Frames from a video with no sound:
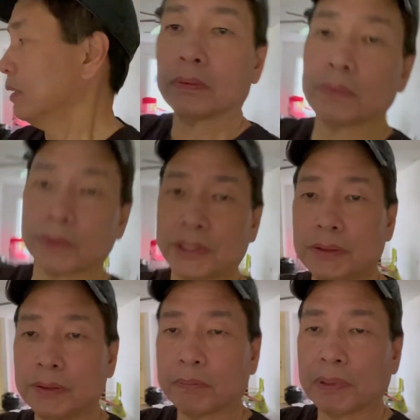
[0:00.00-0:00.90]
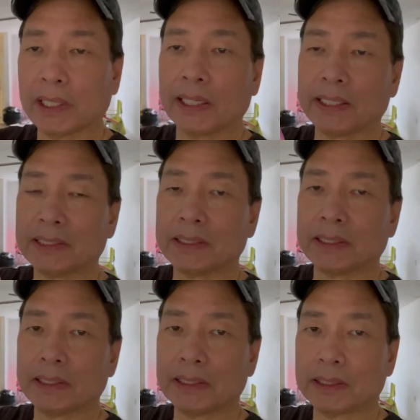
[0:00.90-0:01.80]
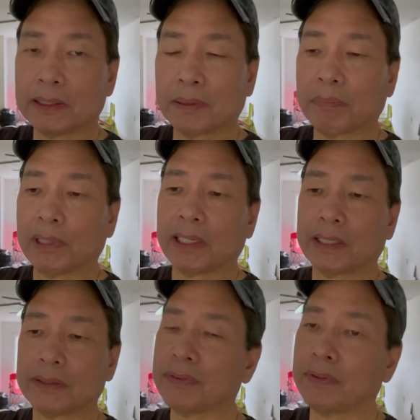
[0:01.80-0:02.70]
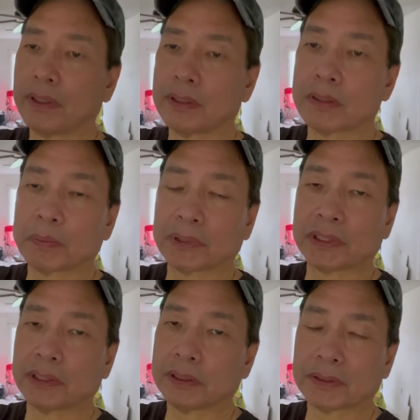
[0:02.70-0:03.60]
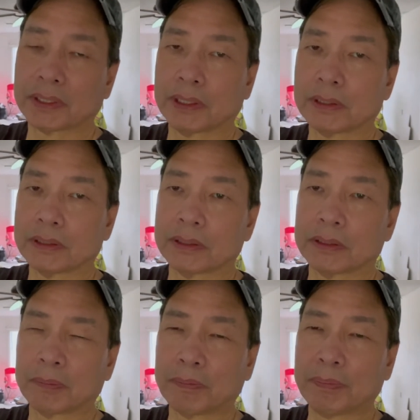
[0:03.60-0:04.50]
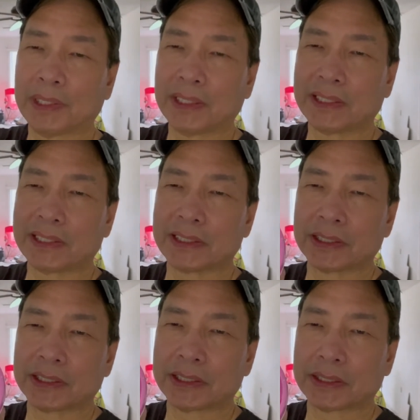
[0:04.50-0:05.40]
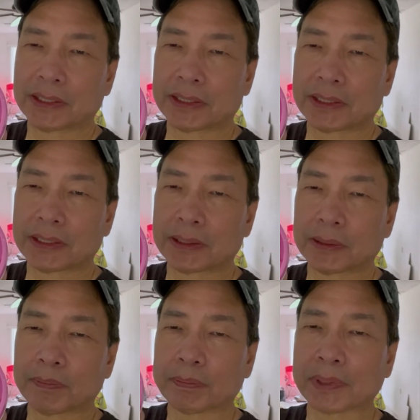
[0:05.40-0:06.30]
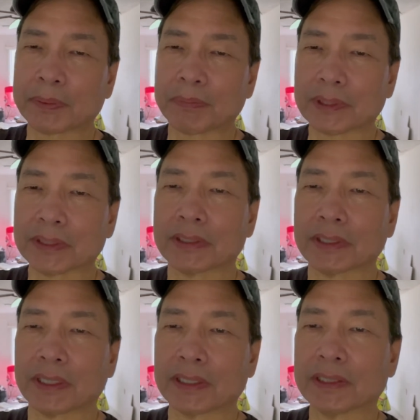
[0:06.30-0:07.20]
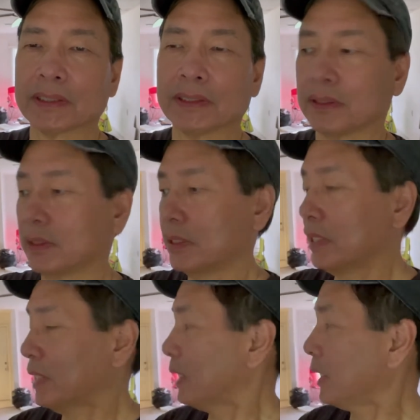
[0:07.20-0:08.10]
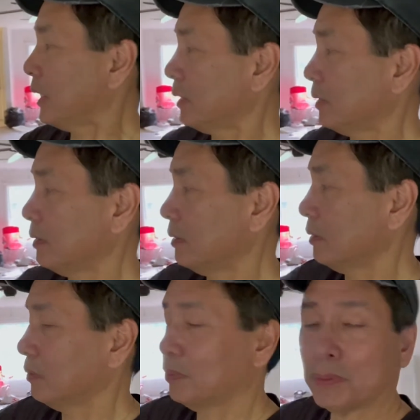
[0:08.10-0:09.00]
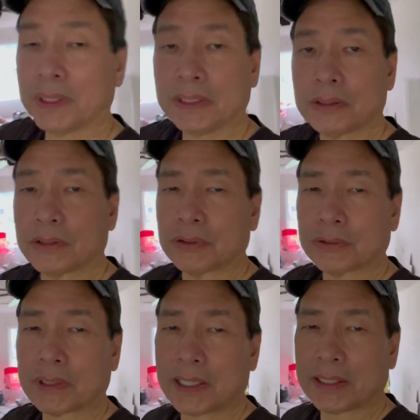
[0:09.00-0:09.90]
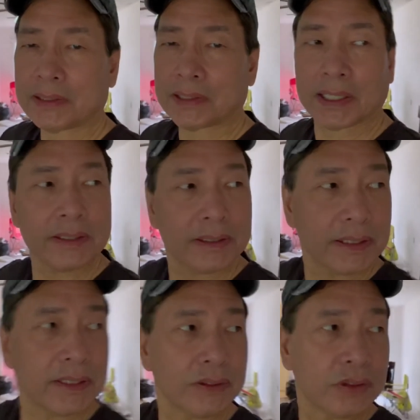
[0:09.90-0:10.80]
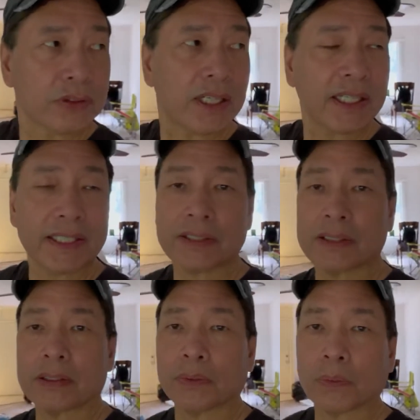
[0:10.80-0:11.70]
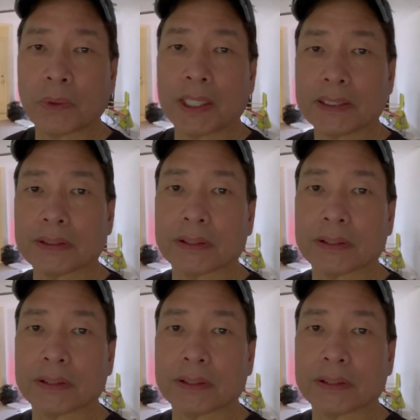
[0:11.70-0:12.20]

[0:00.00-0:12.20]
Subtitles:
When you apply it, it applies this particular color. It's a pinkish, purplish color. And when it dries, it dries white.